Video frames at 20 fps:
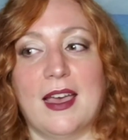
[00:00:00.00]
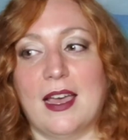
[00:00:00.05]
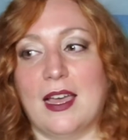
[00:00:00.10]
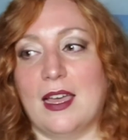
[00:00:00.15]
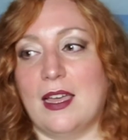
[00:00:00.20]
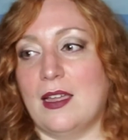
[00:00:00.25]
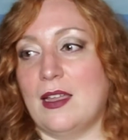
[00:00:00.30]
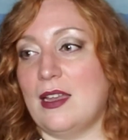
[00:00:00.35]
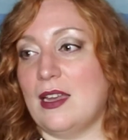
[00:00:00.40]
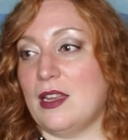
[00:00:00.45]

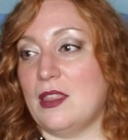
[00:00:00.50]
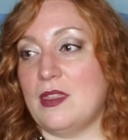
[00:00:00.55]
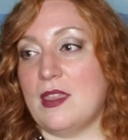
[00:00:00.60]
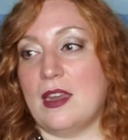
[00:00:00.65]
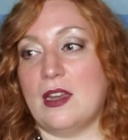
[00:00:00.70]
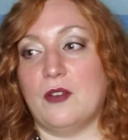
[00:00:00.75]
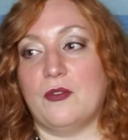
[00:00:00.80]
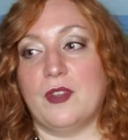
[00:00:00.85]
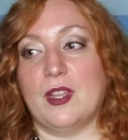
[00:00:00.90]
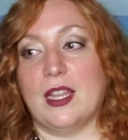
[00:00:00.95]
And
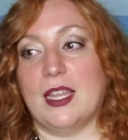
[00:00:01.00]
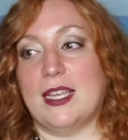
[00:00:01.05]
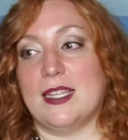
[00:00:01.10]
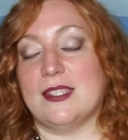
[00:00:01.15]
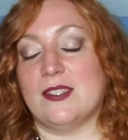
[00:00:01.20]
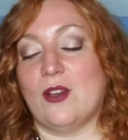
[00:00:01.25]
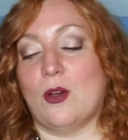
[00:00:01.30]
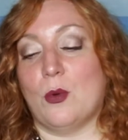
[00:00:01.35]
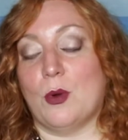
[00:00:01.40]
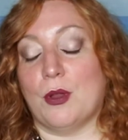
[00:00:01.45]
then I'll feel like
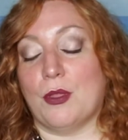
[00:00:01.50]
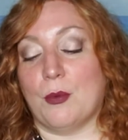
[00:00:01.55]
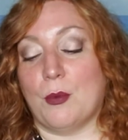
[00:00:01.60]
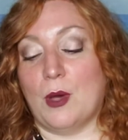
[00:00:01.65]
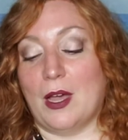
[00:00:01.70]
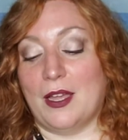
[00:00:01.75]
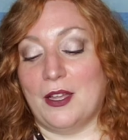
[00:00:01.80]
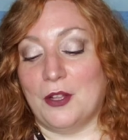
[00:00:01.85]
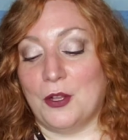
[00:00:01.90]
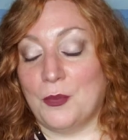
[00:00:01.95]
it's all
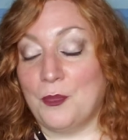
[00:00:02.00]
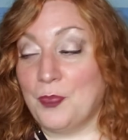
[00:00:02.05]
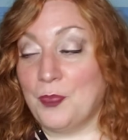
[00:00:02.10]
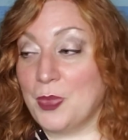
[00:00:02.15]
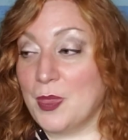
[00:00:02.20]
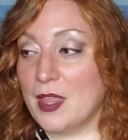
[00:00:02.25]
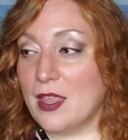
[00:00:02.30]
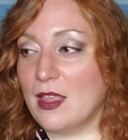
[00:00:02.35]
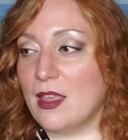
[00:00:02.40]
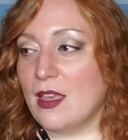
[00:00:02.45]
worthwhile.
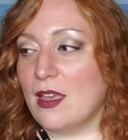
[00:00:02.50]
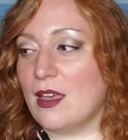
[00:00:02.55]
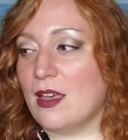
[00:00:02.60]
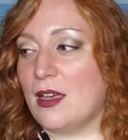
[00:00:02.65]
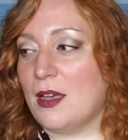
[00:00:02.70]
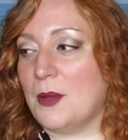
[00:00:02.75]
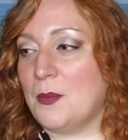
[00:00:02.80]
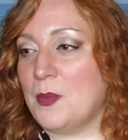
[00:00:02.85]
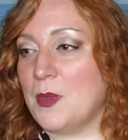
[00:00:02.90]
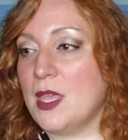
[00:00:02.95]

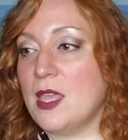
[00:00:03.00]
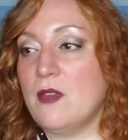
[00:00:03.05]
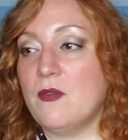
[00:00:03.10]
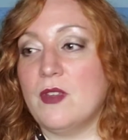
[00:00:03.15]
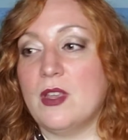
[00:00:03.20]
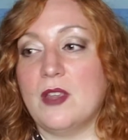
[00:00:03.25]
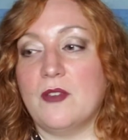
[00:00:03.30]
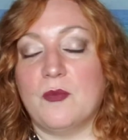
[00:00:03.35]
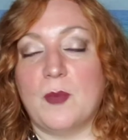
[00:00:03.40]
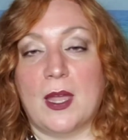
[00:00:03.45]

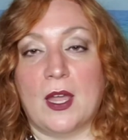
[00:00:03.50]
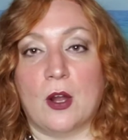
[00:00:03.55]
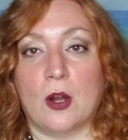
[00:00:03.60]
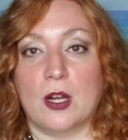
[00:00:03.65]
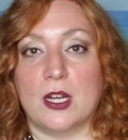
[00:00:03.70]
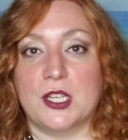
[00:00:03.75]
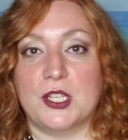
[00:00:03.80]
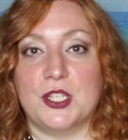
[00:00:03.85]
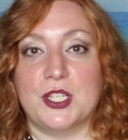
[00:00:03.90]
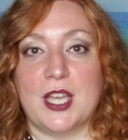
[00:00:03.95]
Even if my
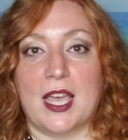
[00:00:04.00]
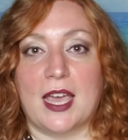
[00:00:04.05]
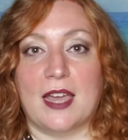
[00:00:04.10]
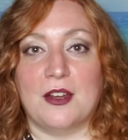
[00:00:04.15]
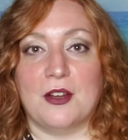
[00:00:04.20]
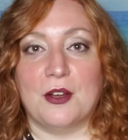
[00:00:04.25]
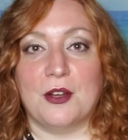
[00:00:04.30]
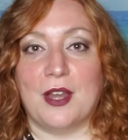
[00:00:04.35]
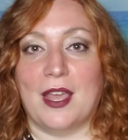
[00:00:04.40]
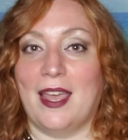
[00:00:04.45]
heart is
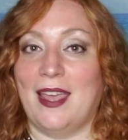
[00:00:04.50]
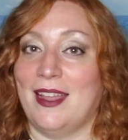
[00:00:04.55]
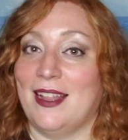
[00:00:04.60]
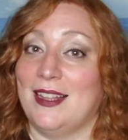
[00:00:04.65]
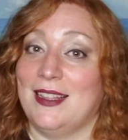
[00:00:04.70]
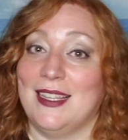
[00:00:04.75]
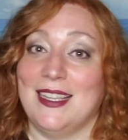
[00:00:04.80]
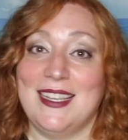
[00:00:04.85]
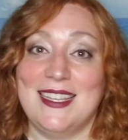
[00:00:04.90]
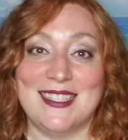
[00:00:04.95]
shattered,
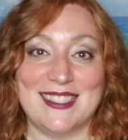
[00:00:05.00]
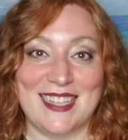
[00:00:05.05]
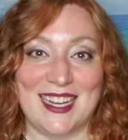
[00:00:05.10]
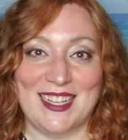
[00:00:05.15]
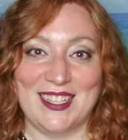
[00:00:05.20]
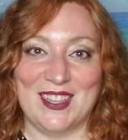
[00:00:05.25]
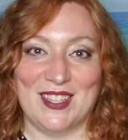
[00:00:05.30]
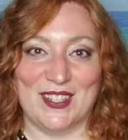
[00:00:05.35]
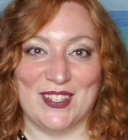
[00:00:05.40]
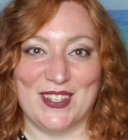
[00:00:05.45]
at least
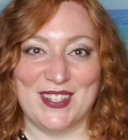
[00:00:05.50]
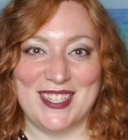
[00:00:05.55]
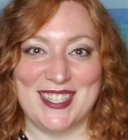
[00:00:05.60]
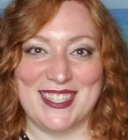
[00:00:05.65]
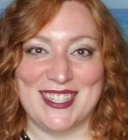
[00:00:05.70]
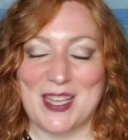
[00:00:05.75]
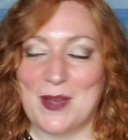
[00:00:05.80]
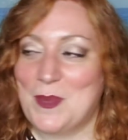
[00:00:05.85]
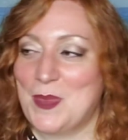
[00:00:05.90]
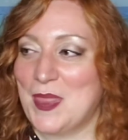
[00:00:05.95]
I learned
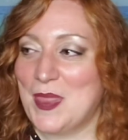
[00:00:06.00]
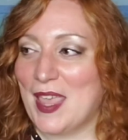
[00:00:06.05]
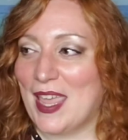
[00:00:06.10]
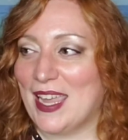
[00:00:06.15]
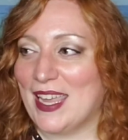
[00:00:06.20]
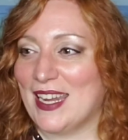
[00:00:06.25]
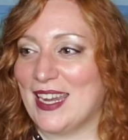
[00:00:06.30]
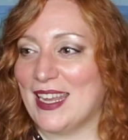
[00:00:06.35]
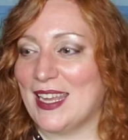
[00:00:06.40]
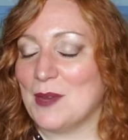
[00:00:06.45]

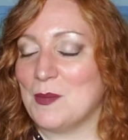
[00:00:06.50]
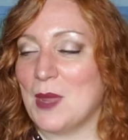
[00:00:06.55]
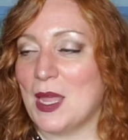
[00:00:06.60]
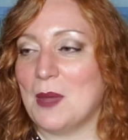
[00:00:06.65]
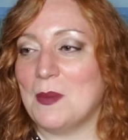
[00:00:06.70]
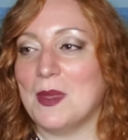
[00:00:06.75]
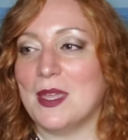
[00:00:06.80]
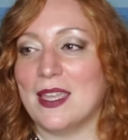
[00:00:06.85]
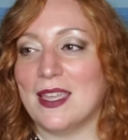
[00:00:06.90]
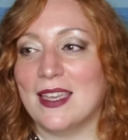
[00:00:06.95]
something and I can
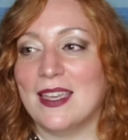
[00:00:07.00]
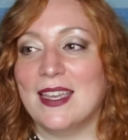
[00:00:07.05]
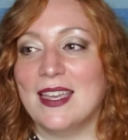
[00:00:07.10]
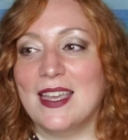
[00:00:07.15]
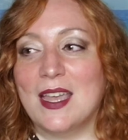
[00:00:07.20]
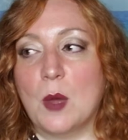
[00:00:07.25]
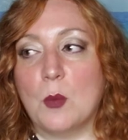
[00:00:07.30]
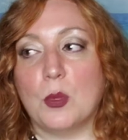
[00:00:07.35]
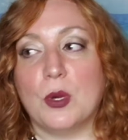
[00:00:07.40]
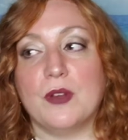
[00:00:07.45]
maybe
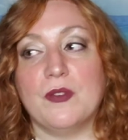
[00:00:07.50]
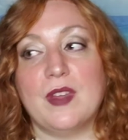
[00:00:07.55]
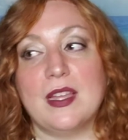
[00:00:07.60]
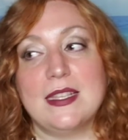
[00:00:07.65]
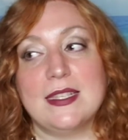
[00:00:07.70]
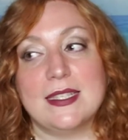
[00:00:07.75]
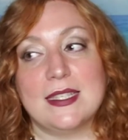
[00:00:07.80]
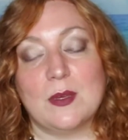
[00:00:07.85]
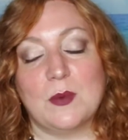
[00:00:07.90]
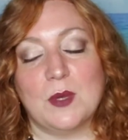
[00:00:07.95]

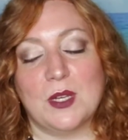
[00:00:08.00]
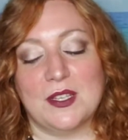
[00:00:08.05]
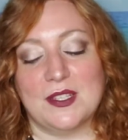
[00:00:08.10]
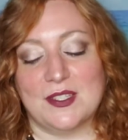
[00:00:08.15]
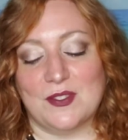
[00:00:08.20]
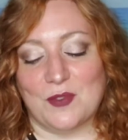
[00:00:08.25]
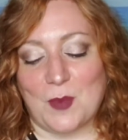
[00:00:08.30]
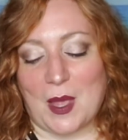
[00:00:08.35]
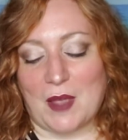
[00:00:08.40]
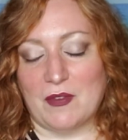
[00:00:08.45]
prevent someone
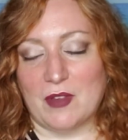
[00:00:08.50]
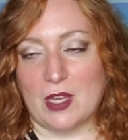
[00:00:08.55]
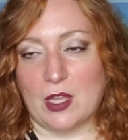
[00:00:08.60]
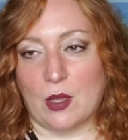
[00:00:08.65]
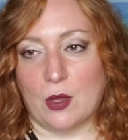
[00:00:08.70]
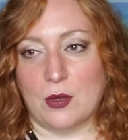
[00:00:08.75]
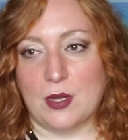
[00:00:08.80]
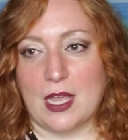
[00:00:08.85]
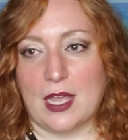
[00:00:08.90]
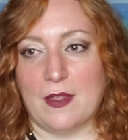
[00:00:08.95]
else from having to
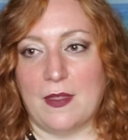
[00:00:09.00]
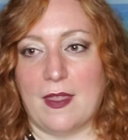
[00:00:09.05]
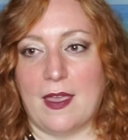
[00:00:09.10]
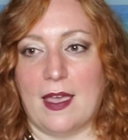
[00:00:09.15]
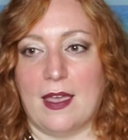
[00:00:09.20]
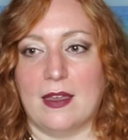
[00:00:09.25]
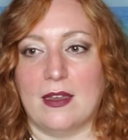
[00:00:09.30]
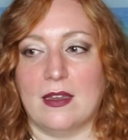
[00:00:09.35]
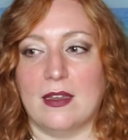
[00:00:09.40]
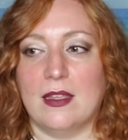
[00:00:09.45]
go down
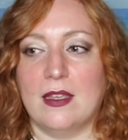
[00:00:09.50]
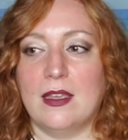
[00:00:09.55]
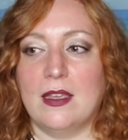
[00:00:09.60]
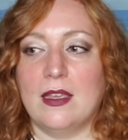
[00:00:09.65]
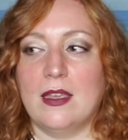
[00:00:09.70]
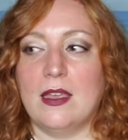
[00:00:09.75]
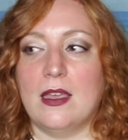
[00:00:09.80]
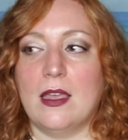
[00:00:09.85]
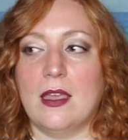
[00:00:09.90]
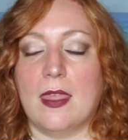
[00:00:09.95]

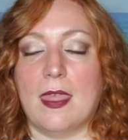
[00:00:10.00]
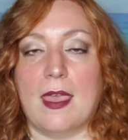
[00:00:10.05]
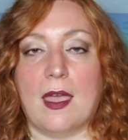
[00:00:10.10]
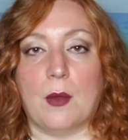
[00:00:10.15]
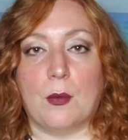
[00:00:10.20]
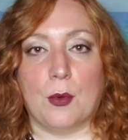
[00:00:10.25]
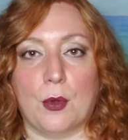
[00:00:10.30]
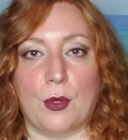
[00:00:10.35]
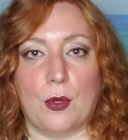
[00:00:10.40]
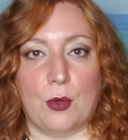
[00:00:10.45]

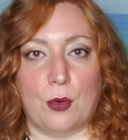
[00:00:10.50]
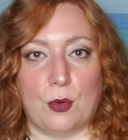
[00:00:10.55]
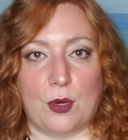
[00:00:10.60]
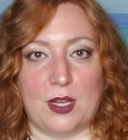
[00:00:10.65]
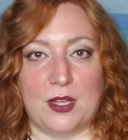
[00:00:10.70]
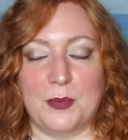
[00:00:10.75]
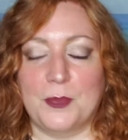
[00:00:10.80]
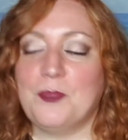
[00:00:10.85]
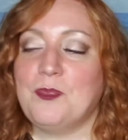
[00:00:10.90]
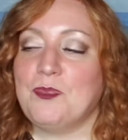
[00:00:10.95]
that road.